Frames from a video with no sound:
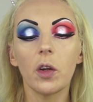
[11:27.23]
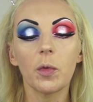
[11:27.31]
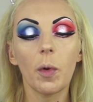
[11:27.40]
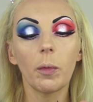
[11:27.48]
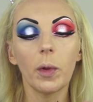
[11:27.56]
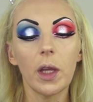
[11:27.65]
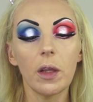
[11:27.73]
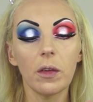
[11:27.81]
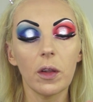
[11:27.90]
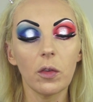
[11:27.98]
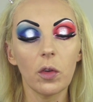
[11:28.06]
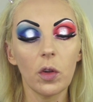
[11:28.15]
is probably
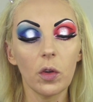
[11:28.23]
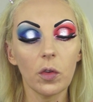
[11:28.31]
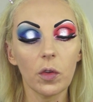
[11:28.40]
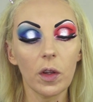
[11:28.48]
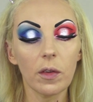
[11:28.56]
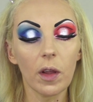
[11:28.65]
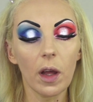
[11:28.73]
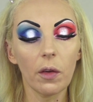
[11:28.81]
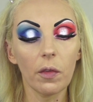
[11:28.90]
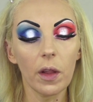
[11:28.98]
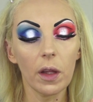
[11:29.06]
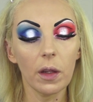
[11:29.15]
easier to use for this kind
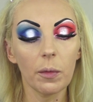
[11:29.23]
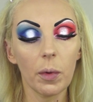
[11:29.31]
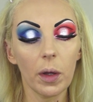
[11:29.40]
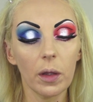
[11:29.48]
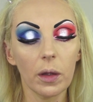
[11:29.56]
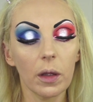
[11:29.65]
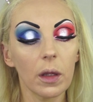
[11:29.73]
of thing, but